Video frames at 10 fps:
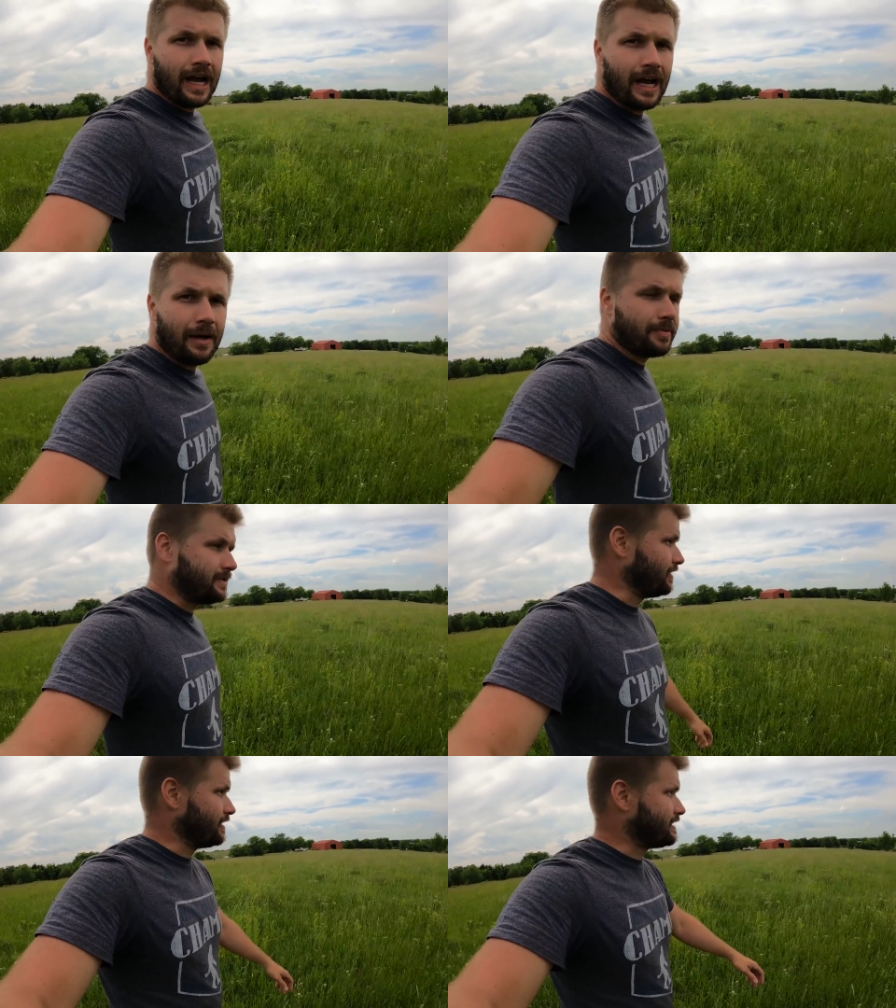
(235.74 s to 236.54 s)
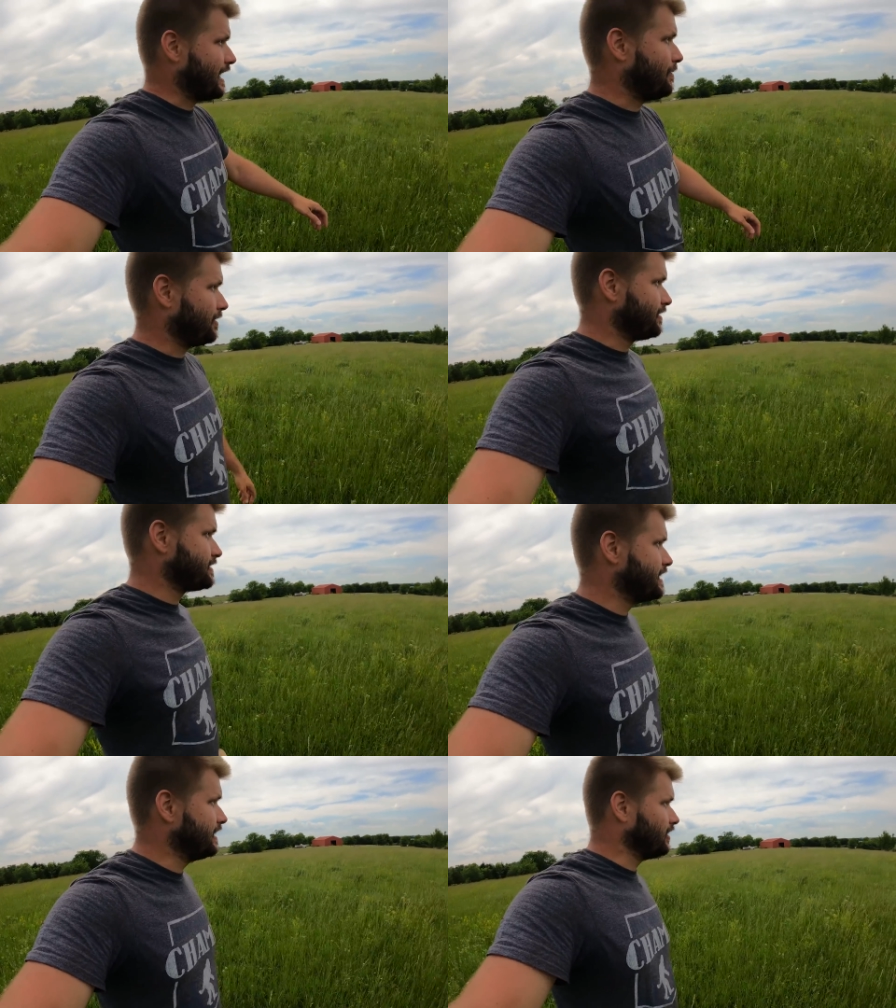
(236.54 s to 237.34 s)
up to the top of this
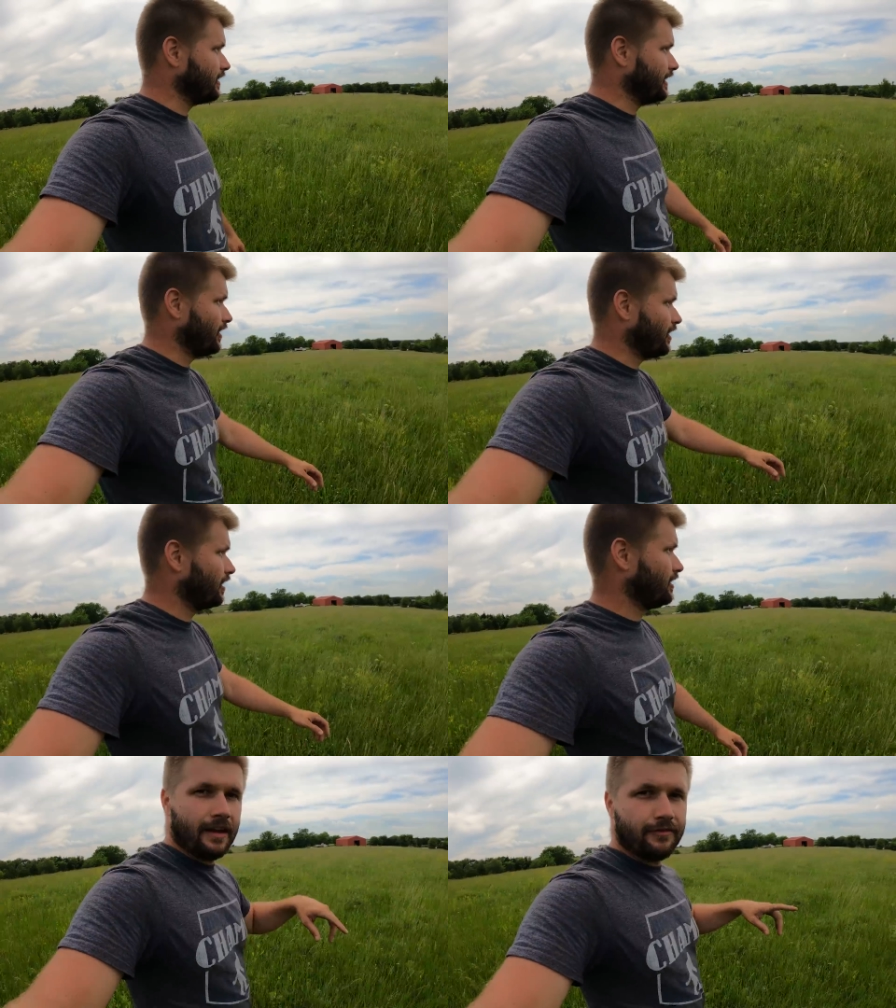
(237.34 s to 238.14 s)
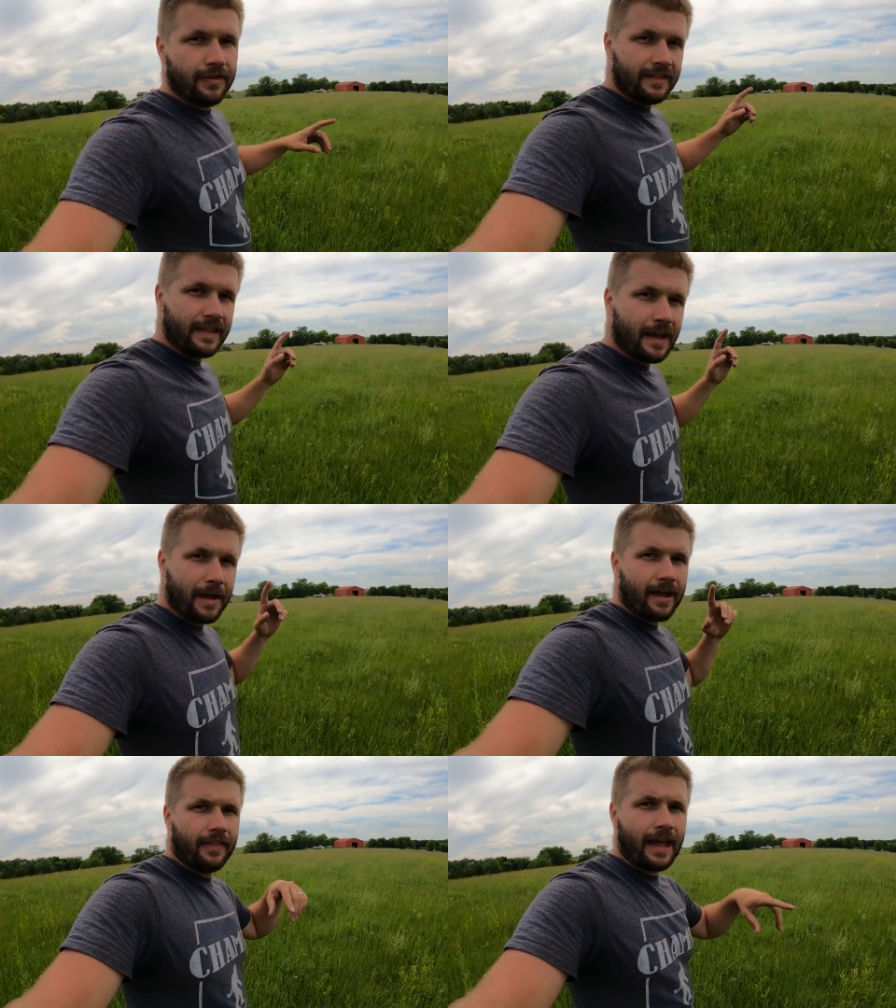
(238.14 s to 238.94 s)
hill here and feed them
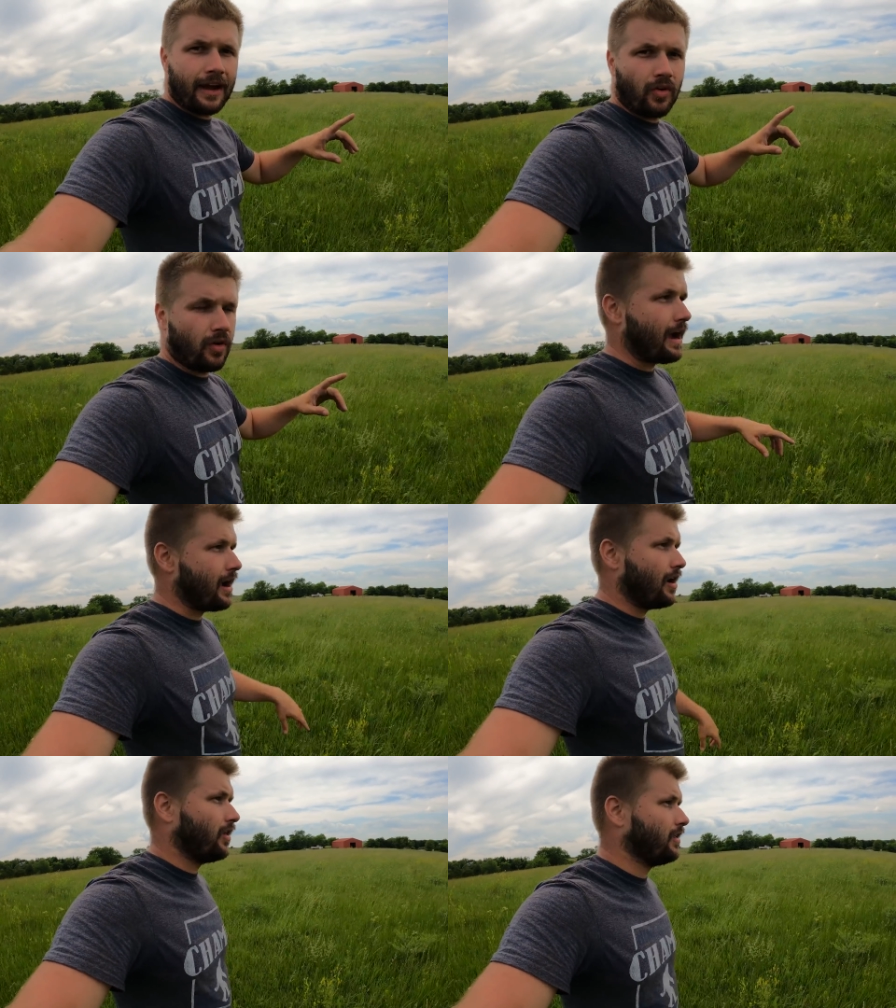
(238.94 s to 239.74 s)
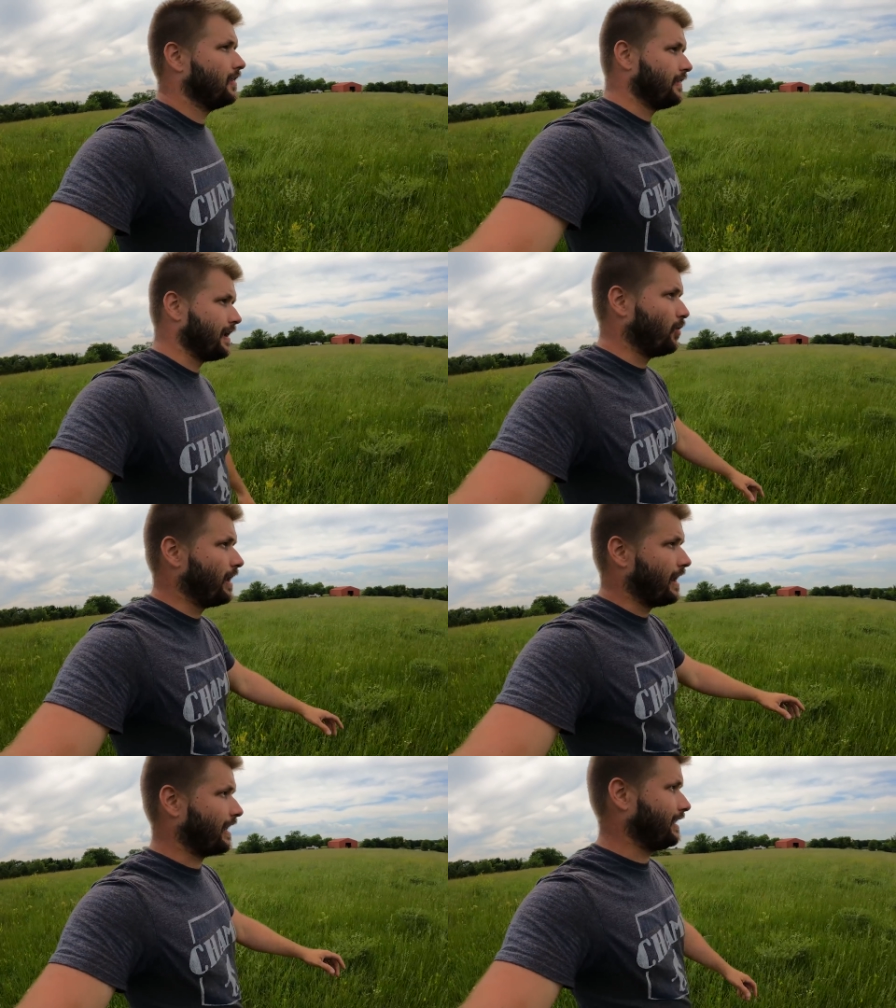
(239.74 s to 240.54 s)
out of that corral. That
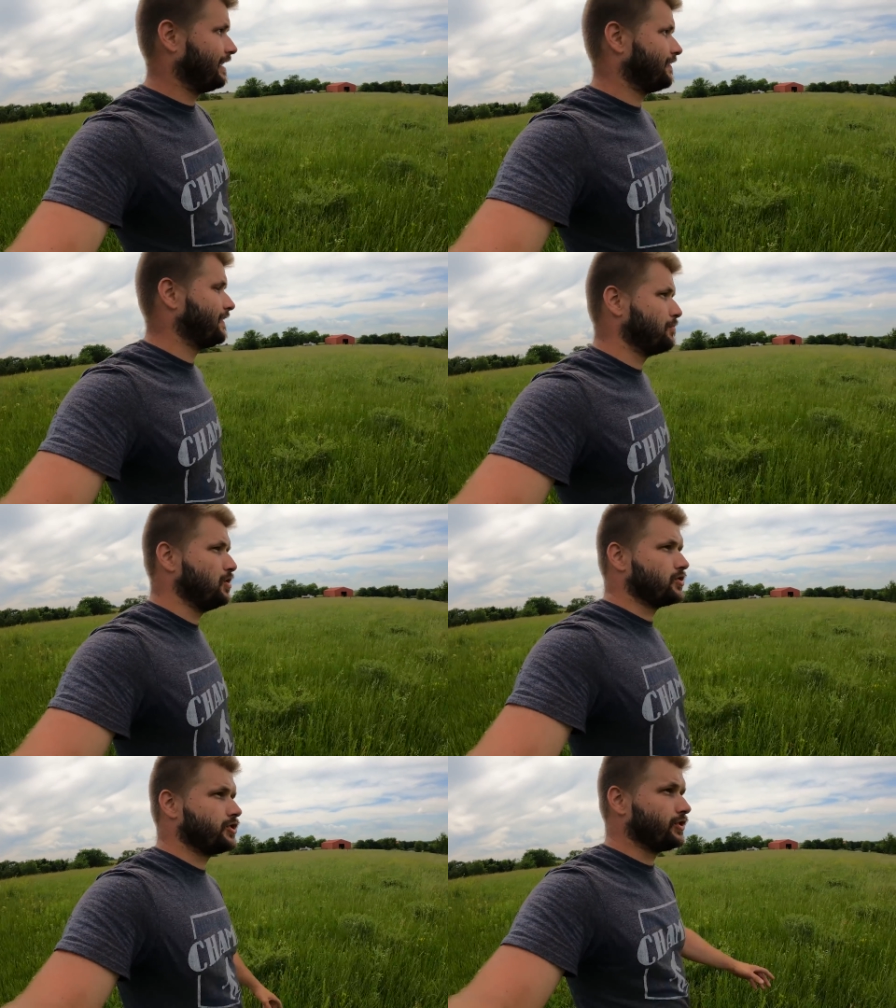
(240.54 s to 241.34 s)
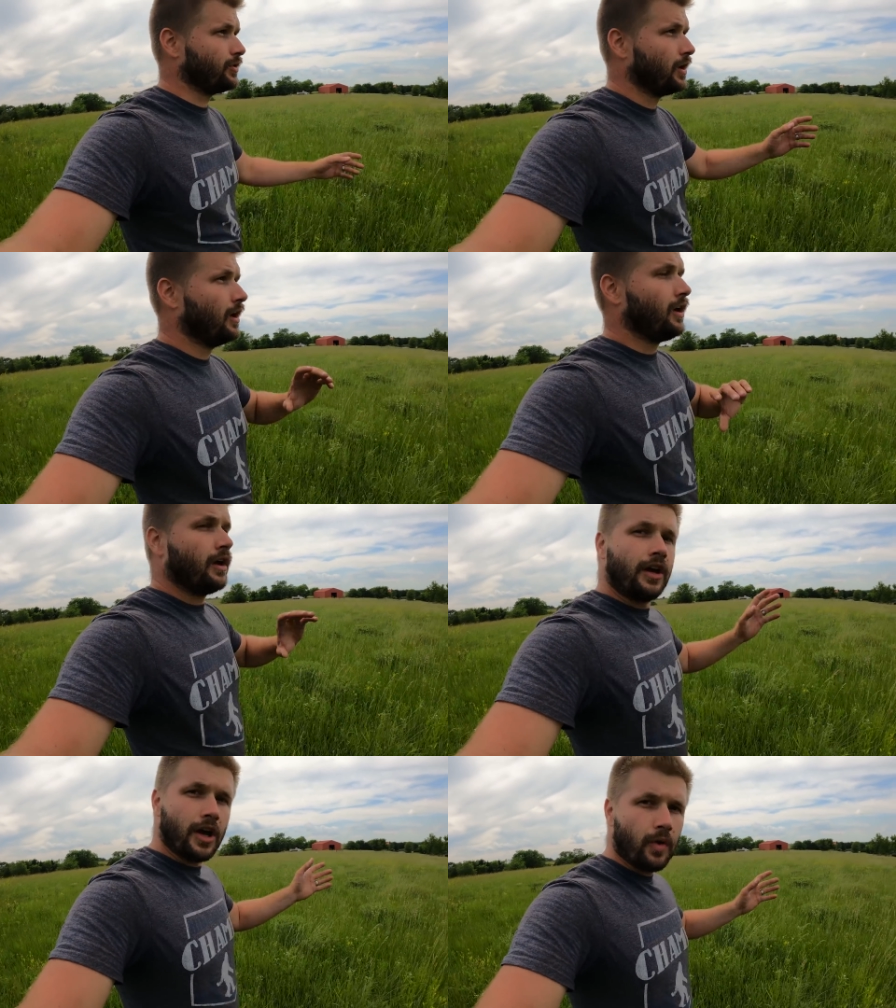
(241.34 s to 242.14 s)
way I can get them used to
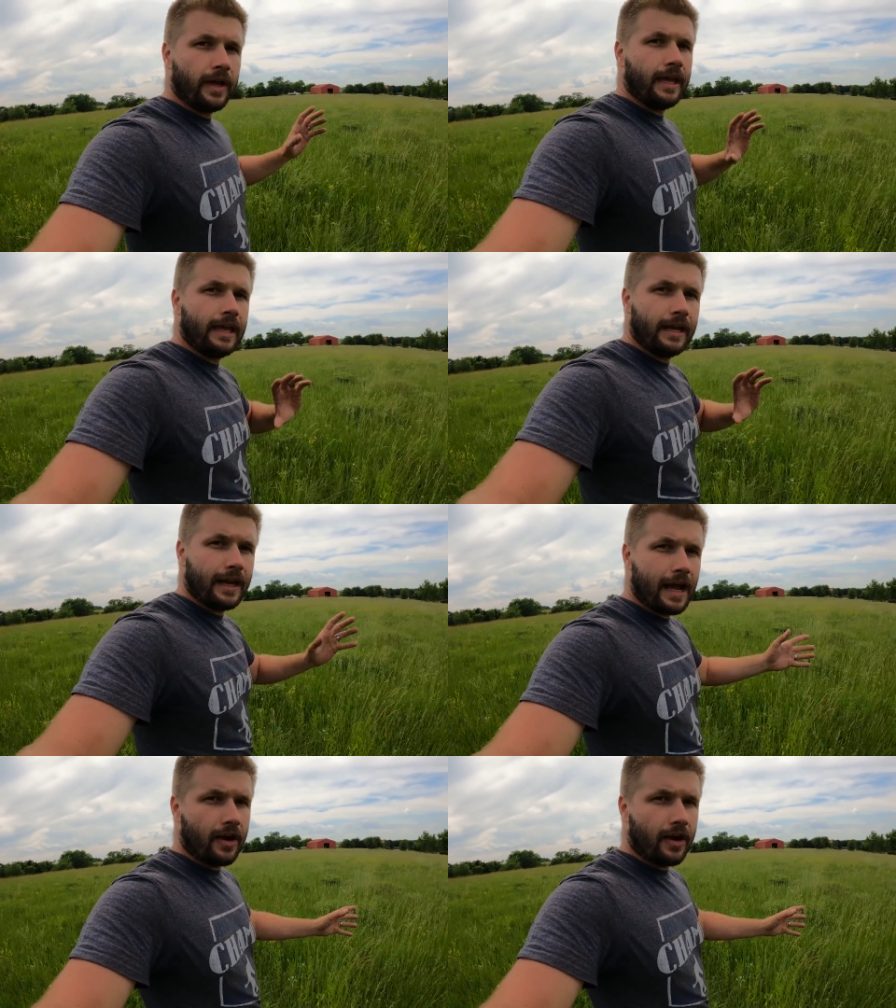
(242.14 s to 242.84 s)
going in and